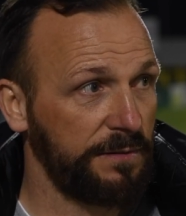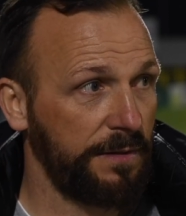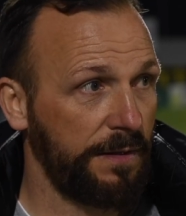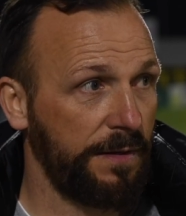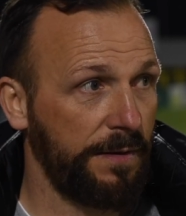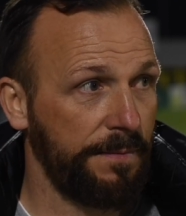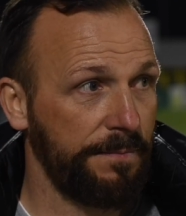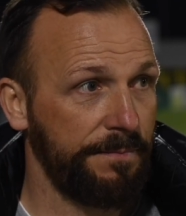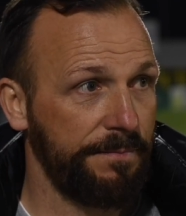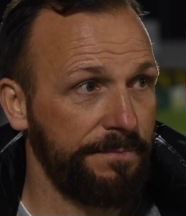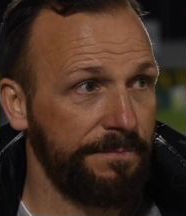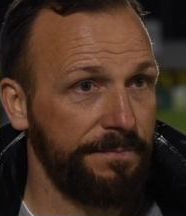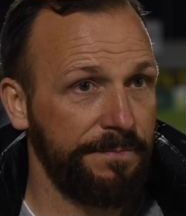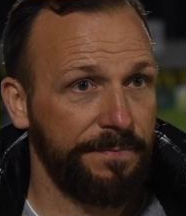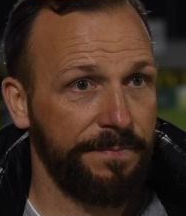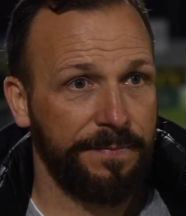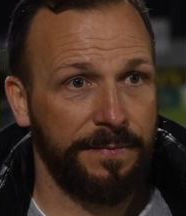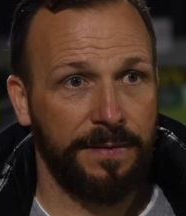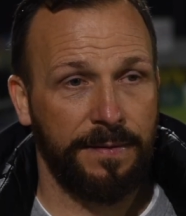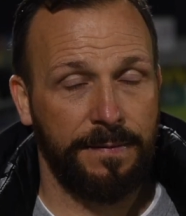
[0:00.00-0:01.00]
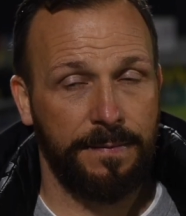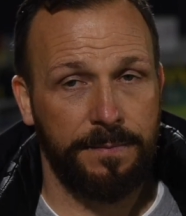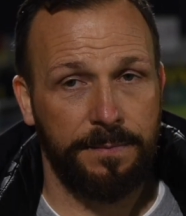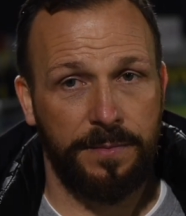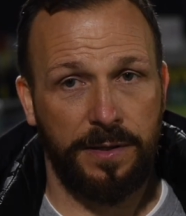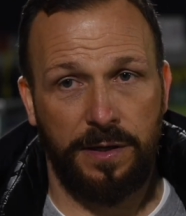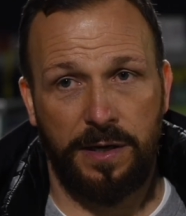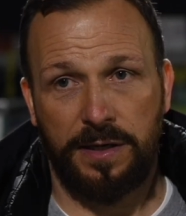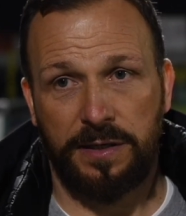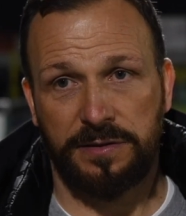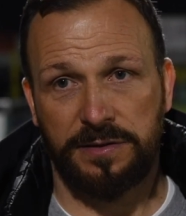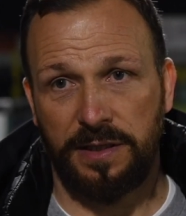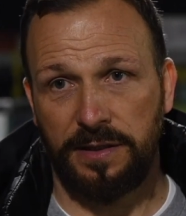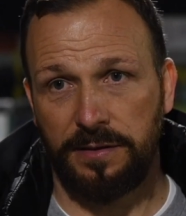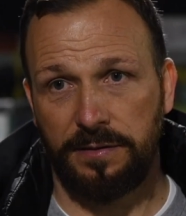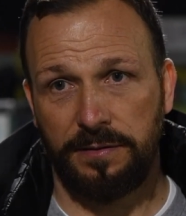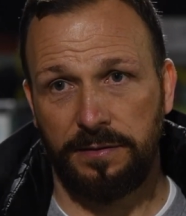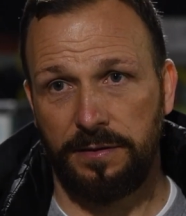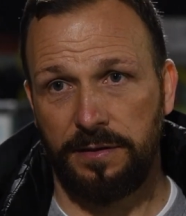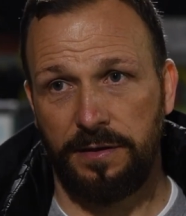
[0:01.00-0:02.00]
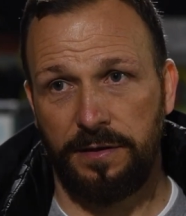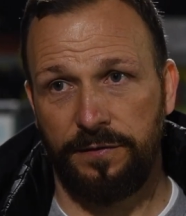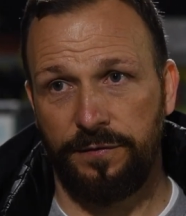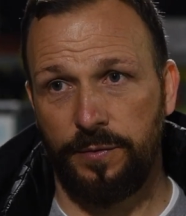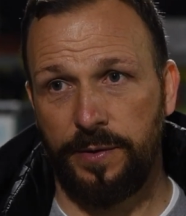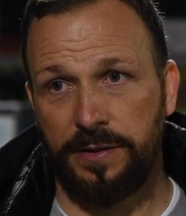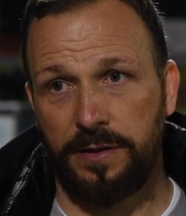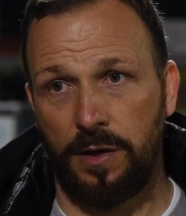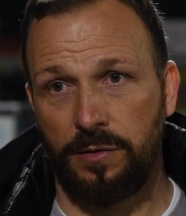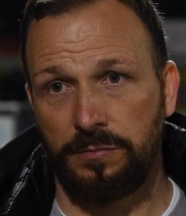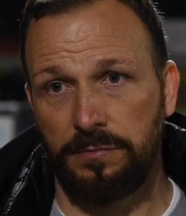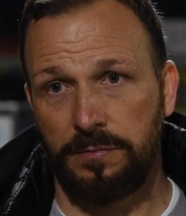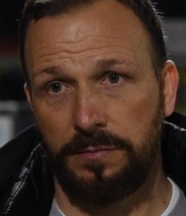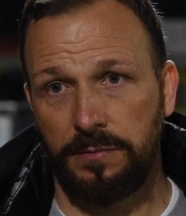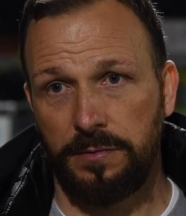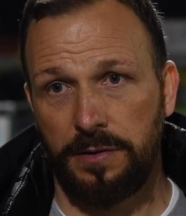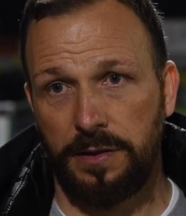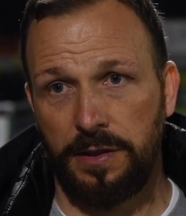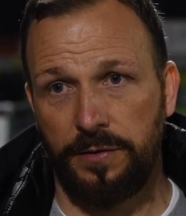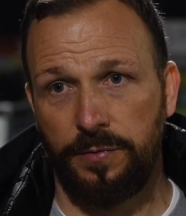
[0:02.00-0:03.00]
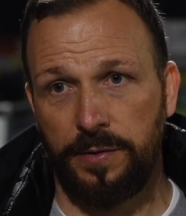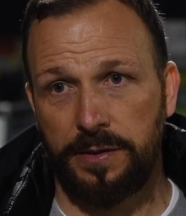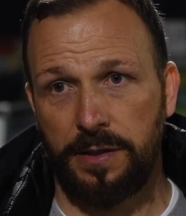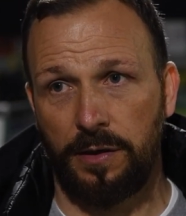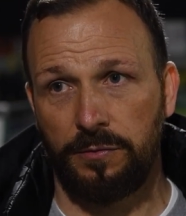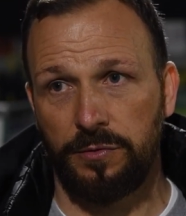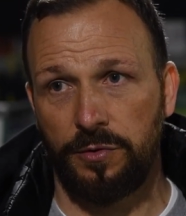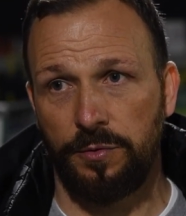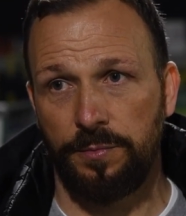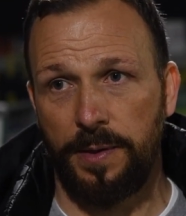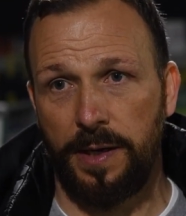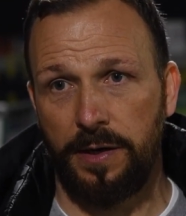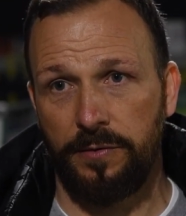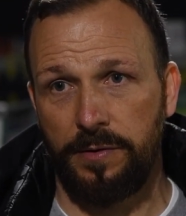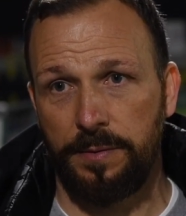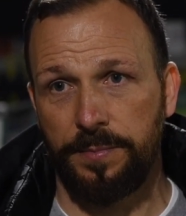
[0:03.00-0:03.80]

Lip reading: But like I said, if we don't do better in